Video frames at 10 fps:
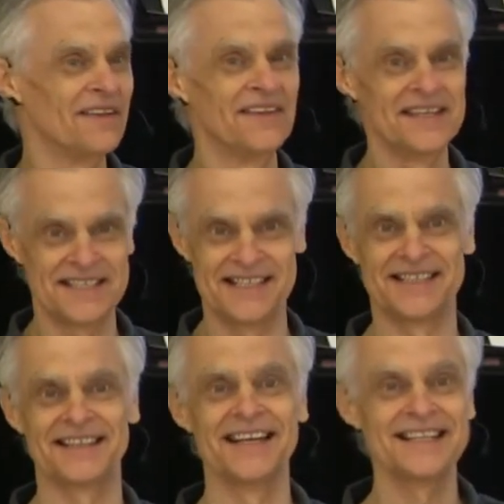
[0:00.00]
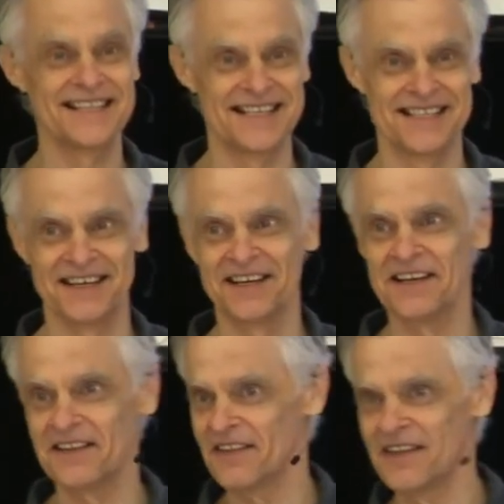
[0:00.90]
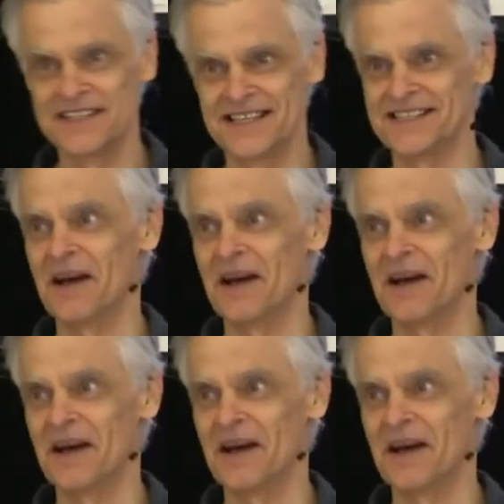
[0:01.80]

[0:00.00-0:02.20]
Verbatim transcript: this is, this is, this is